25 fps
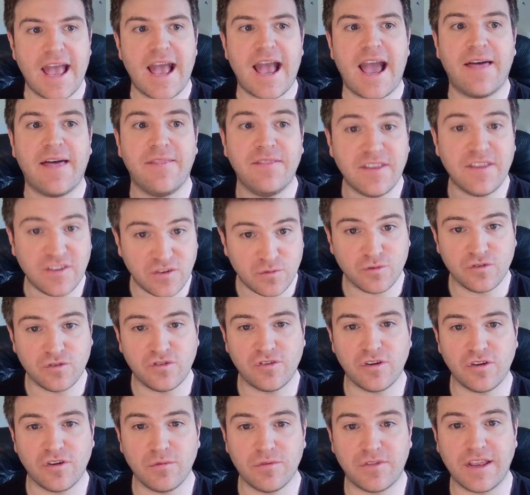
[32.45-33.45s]
And this was
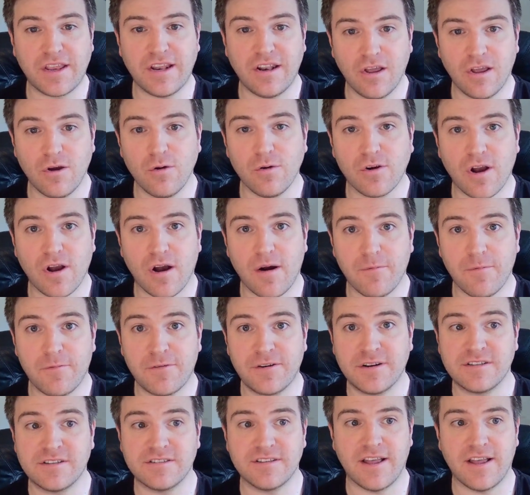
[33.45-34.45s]
done with a low confidence